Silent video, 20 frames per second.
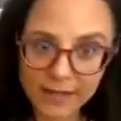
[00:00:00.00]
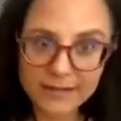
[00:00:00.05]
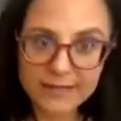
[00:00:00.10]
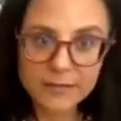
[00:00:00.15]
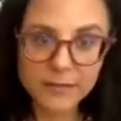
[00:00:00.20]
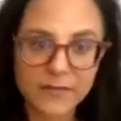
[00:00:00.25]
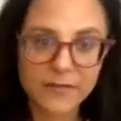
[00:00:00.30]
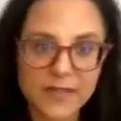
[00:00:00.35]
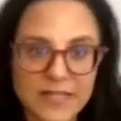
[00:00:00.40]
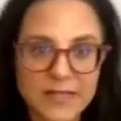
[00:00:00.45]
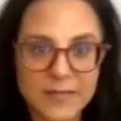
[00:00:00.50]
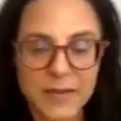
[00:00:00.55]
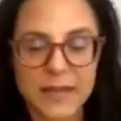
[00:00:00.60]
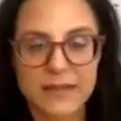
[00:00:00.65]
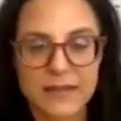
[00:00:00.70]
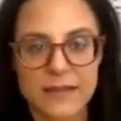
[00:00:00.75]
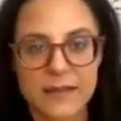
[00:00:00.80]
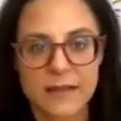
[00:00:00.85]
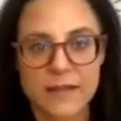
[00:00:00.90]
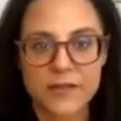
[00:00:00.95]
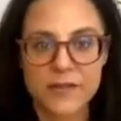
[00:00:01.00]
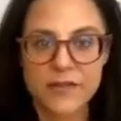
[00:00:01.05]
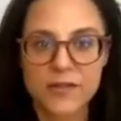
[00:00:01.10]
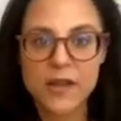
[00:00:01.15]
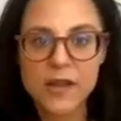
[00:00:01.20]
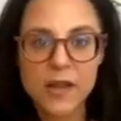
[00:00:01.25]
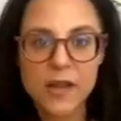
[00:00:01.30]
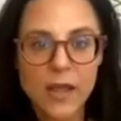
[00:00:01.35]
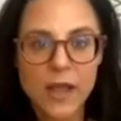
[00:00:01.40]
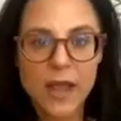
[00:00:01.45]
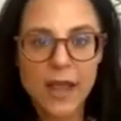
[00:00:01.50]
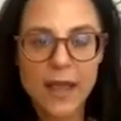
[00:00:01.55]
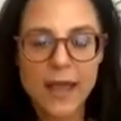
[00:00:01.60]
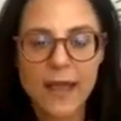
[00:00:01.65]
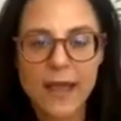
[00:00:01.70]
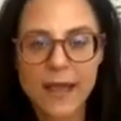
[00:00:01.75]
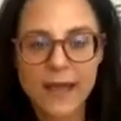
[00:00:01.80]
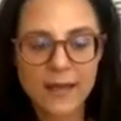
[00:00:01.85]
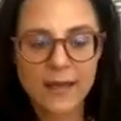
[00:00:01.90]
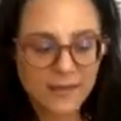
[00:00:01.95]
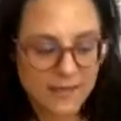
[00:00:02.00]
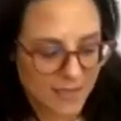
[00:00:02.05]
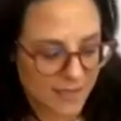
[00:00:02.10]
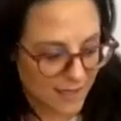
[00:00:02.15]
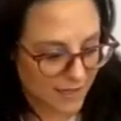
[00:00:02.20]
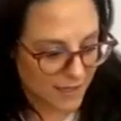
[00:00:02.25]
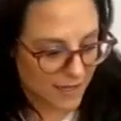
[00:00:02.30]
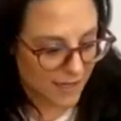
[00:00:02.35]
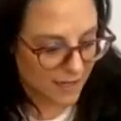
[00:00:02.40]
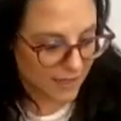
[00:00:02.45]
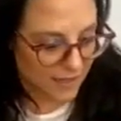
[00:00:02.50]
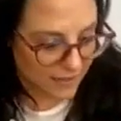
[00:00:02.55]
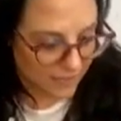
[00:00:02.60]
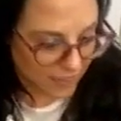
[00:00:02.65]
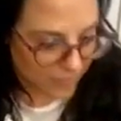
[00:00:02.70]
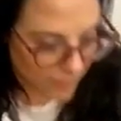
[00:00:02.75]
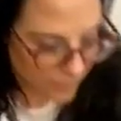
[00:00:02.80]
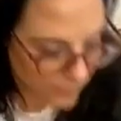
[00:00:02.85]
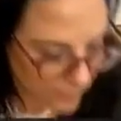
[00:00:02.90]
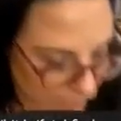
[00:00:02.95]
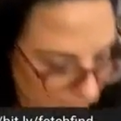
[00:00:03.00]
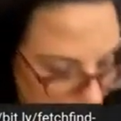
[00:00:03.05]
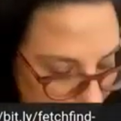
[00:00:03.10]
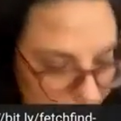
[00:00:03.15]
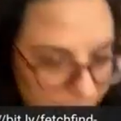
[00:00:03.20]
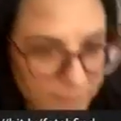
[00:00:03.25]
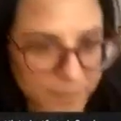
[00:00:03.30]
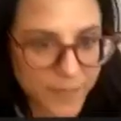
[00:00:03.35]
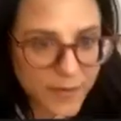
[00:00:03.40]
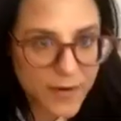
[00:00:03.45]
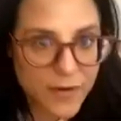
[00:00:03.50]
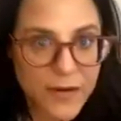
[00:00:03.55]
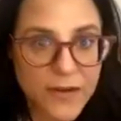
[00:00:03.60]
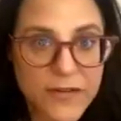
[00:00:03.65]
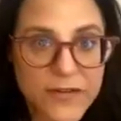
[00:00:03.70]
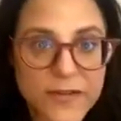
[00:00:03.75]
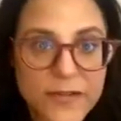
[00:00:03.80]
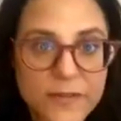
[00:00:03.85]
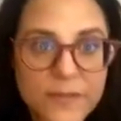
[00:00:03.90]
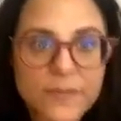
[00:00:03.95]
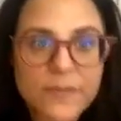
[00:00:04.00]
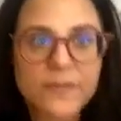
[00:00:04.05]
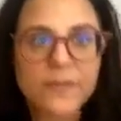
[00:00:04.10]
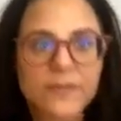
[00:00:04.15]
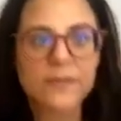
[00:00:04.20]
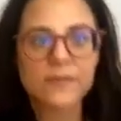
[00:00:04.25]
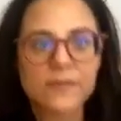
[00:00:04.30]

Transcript: some of these pieces and give you, here it is,